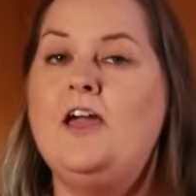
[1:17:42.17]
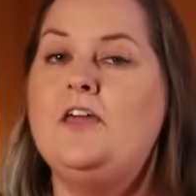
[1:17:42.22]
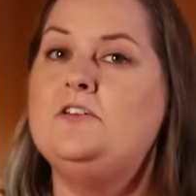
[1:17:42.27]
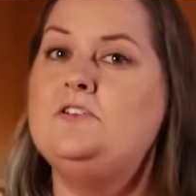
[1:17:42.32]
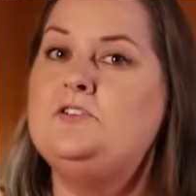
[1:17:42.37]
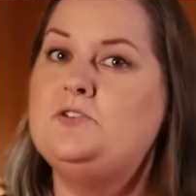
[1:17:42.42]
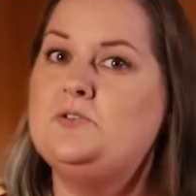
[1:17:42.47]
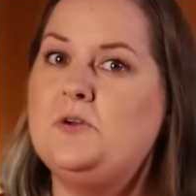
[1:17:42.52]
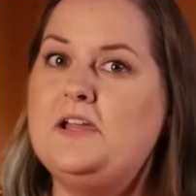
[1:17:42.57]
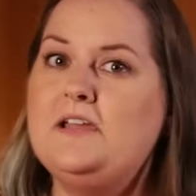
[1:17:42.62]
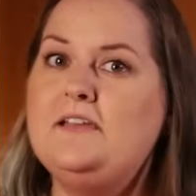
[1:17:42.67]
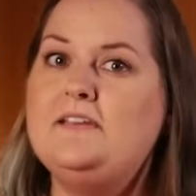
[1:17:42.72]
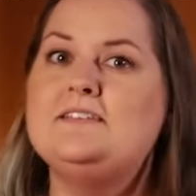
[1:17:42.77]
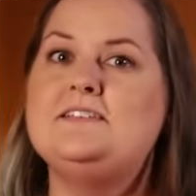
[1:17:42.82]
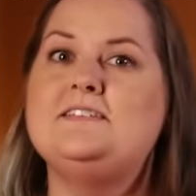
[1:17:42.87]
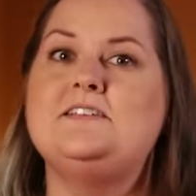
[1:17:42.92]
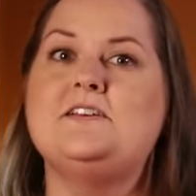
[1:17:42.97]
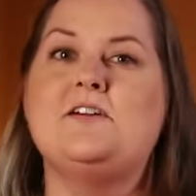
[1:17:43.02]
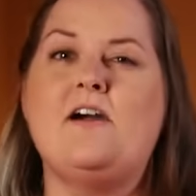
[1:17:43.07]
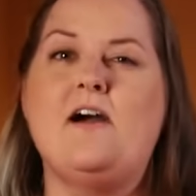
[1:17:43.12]
the trick
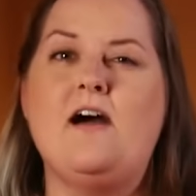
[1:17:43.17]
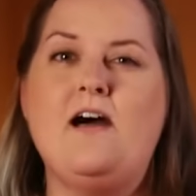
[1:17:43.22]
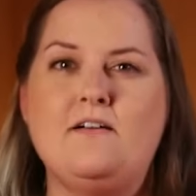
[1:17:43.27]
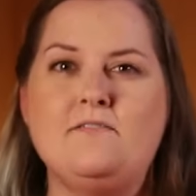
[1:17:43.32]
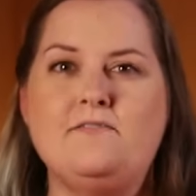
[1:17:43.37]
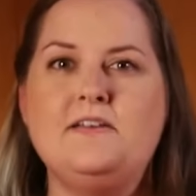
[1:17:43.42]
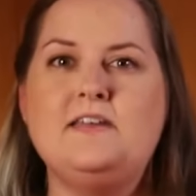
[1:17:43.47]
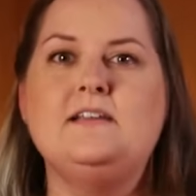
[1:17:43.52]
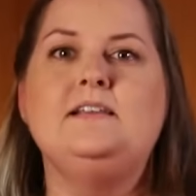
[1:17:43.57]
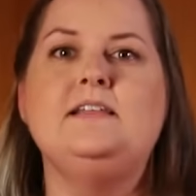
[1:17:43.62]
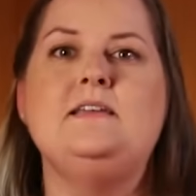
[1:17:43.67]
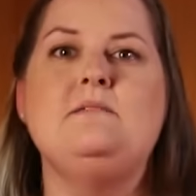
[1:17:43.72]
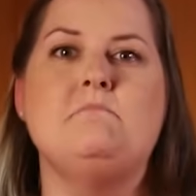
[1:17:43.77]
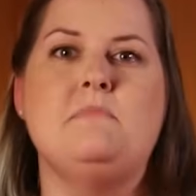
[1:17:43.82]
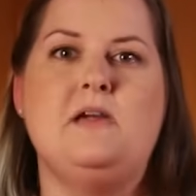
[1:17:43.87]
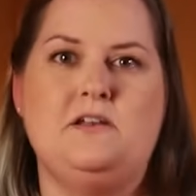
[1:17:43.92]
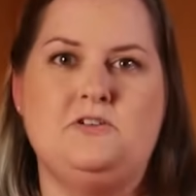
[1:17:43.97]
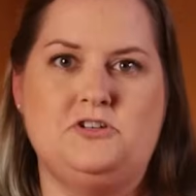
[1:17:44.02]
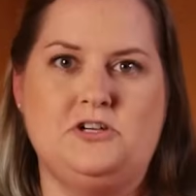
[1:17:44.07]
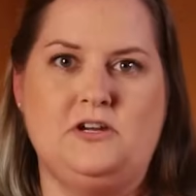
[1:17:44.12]
is to confidently
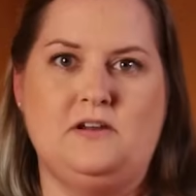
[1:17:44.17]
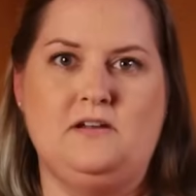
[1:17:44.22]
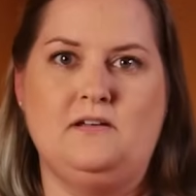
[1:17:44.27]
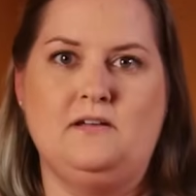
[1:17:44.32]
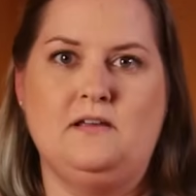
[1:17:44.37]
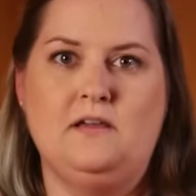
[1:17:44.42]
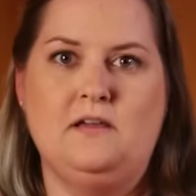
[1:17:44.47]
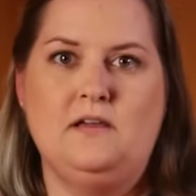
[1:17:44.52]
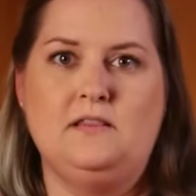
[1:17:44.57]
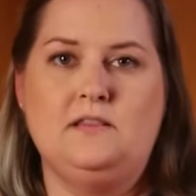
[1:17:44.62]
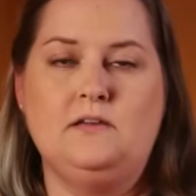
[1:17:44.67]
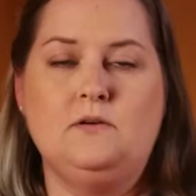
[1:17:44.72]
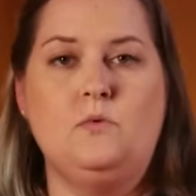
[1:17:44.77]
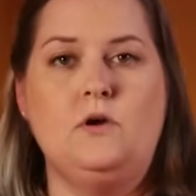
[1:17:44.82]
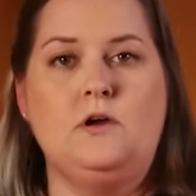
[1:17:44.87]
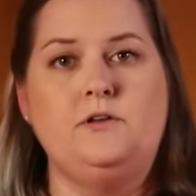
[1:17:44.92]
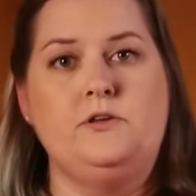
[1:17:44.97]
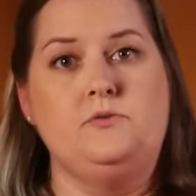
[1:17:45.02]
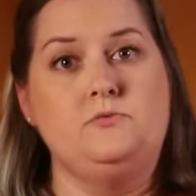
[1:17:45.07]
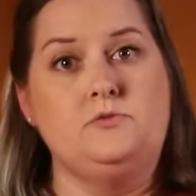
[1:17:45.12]
mention that
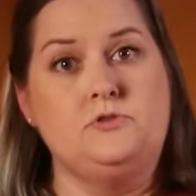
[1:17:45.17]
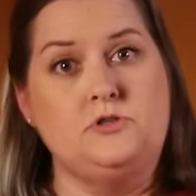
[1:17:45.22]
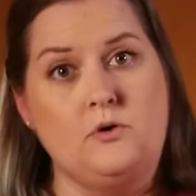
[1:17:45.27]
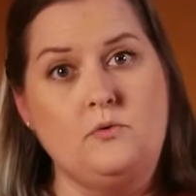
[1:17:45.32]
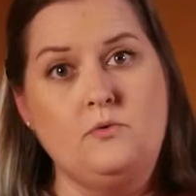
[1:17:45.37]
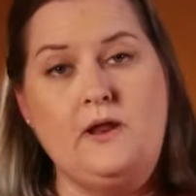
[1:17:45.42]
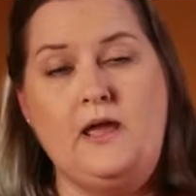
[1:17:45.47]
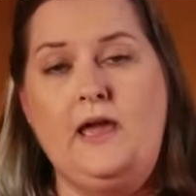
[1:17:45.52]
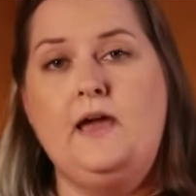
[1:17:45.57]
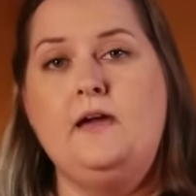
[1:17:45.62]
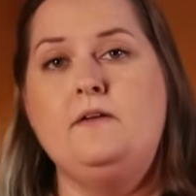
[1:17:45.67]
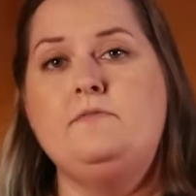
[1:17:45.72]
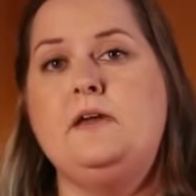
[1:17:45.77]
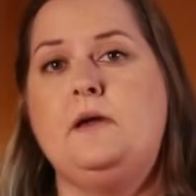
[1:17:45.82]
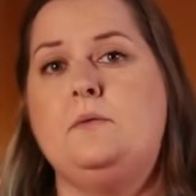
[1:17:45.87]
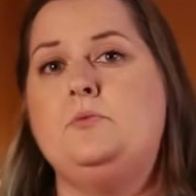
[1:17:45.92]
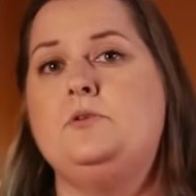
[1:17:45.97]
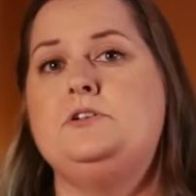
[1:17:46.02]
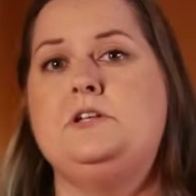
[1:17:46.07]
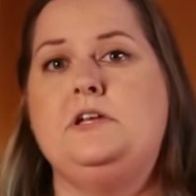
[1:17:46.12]
while you don't have
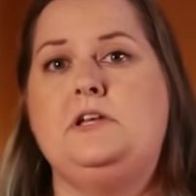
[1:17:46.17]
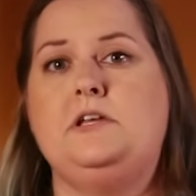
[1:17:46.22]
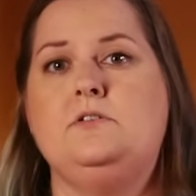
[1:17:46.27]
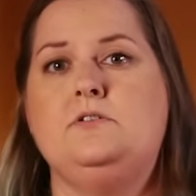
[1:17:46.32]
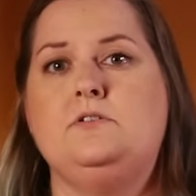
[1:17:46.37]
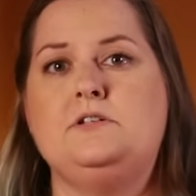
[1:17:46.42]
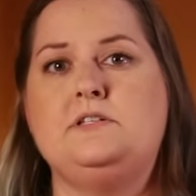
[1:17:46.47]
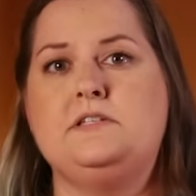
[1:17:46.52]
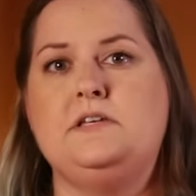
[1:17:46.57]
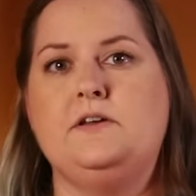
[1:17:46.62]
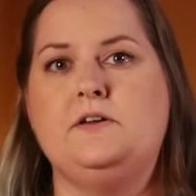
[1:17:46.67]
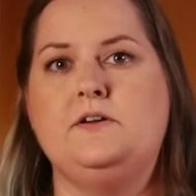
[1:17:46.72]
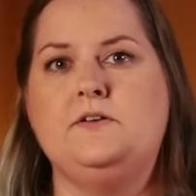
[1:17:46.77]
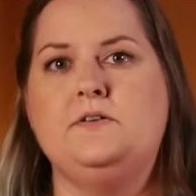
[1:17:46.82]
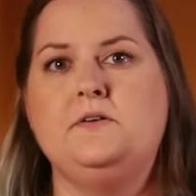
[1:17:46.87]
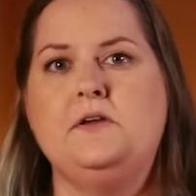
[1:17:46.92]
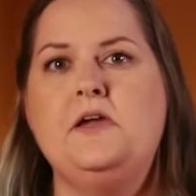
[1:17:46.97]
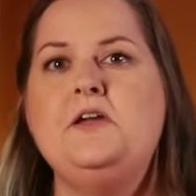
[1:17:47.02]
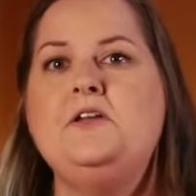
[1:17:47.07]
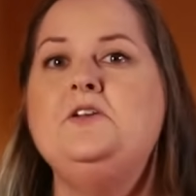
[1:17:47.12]
that particular
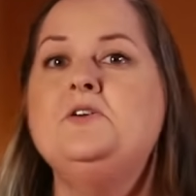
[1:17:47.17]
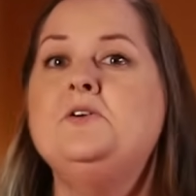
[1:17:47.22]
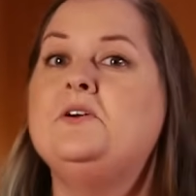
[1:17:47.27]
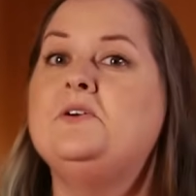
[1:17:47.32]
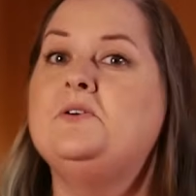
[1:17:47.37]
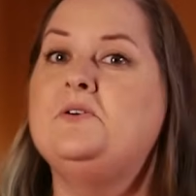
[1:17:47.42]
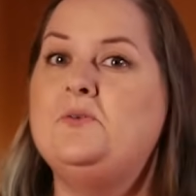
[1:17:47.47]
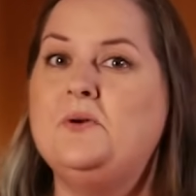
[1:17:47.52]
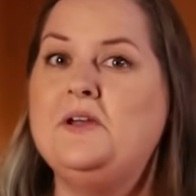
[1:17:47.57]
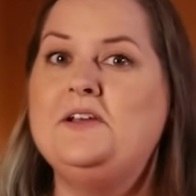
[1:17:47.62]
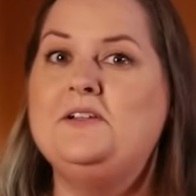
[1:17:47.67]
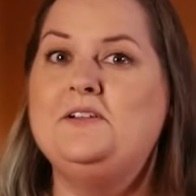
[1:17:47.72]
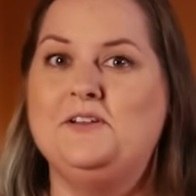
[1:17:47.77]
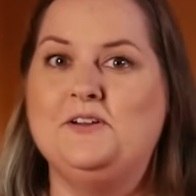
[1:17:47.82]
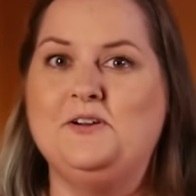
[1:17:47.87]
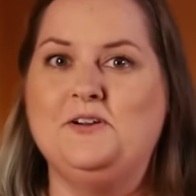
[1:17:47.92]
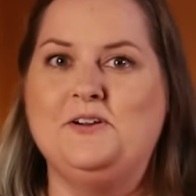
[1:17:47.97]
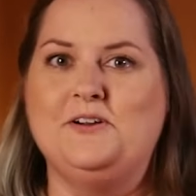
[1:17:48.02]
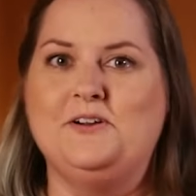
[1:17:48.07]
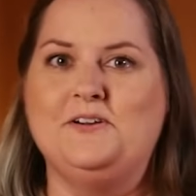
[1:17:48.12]
skill, you're a quick
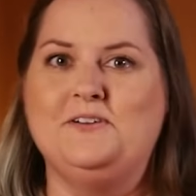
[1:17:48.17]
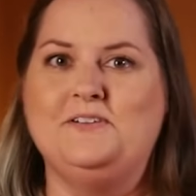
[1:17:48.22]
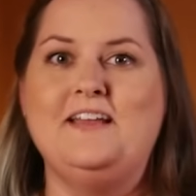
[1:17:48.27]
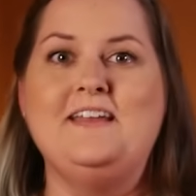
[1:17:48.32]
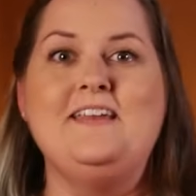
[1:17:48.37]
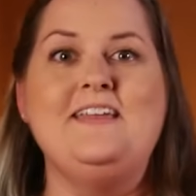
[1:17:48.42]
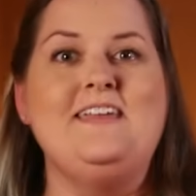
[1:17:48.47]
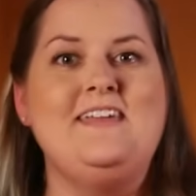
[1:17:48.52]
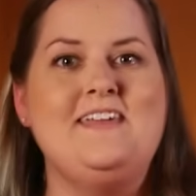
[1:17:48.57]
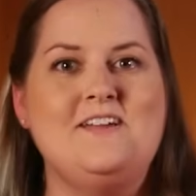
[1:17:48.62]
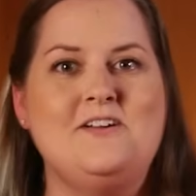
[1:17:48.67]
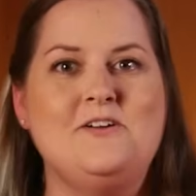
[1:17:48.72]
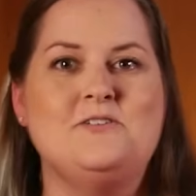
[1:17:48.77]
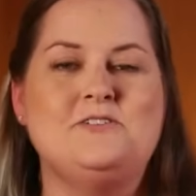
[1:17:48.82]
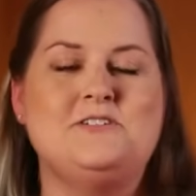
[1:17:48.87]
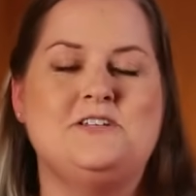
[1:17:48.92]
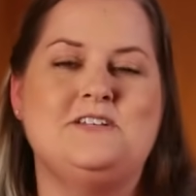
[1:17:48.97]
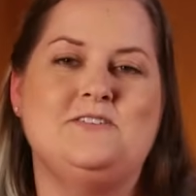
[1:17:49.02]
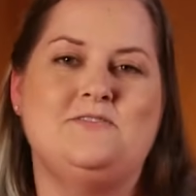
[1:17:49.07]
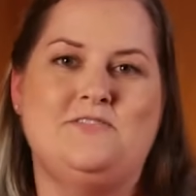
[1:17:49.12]
learner and eager
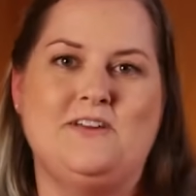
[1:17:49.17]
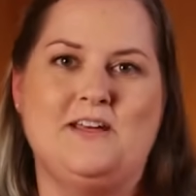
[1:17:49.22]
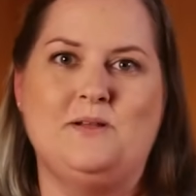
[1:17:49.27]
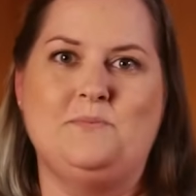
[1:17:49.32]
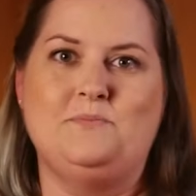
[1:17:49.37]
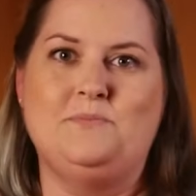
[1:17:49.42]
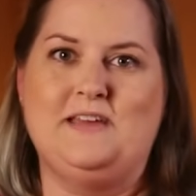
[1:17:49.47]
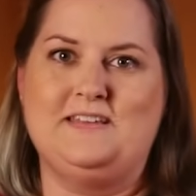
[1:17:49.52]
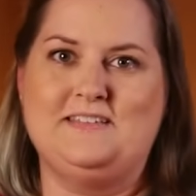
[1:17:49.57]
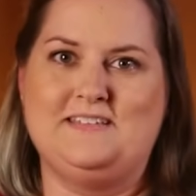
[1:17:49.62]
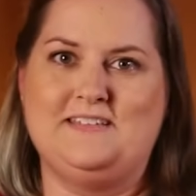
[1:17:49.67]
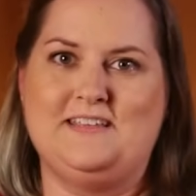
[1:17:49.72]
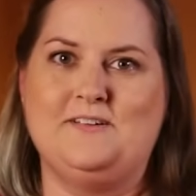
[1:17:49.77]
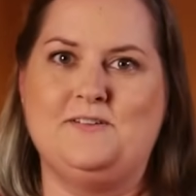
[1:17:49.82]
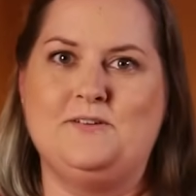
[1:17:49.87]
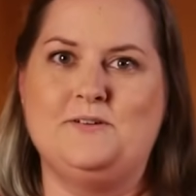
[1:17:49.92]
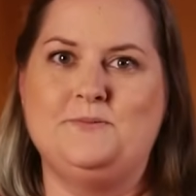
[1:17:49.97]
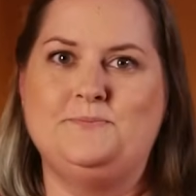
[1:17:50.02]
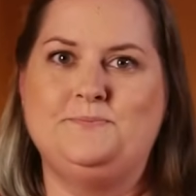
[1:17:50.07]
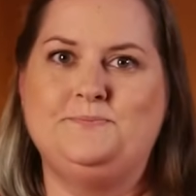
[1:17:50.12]
to develop that
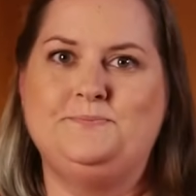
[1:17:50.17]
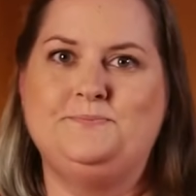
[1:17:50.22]
skill.